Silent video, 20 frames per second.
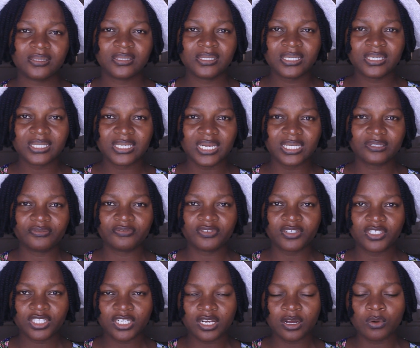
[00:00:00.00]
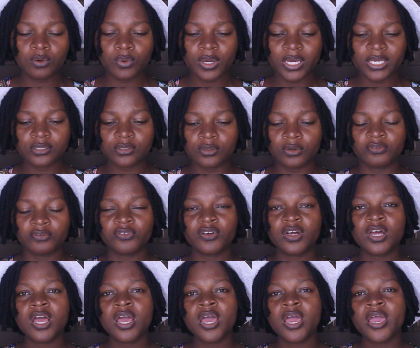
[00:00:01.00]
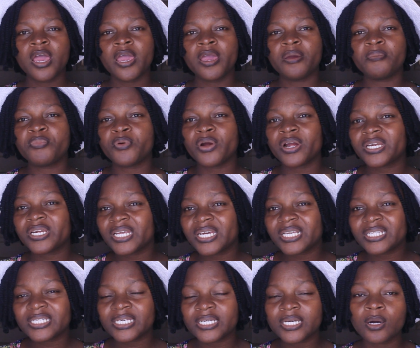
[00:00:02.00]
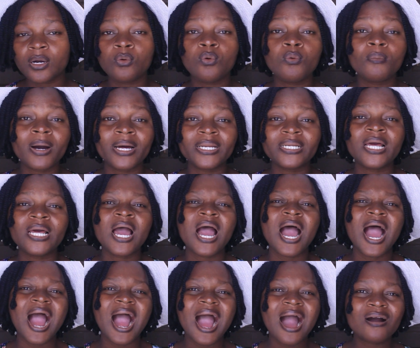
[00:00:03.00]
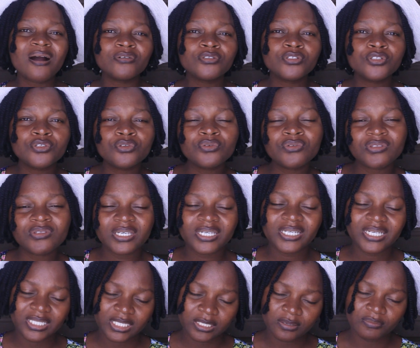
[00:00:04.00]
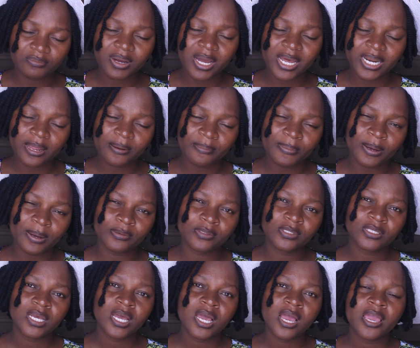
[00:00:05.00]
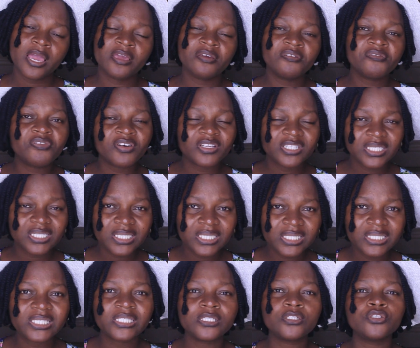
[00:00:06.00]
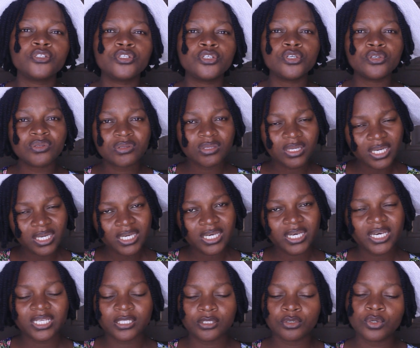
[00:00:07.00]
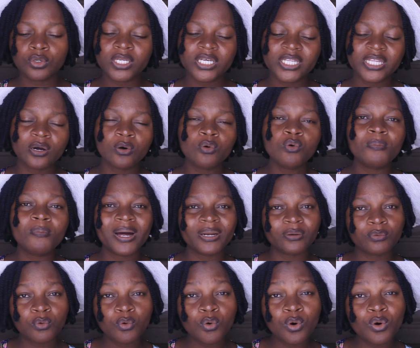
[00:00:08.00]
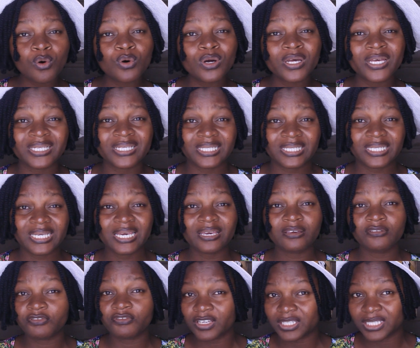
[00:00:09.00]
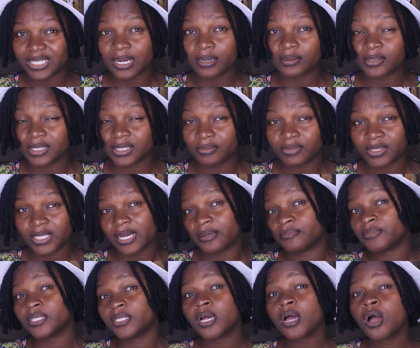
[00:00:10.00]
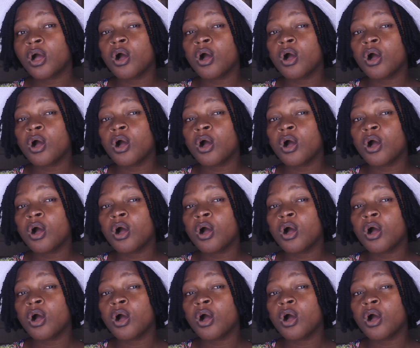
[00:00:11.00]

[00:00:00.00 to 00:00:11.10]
these artificial ways of impregnating a woman? How do you think as a man about infertility? Do you think it's only the woman who is infertile sometimes,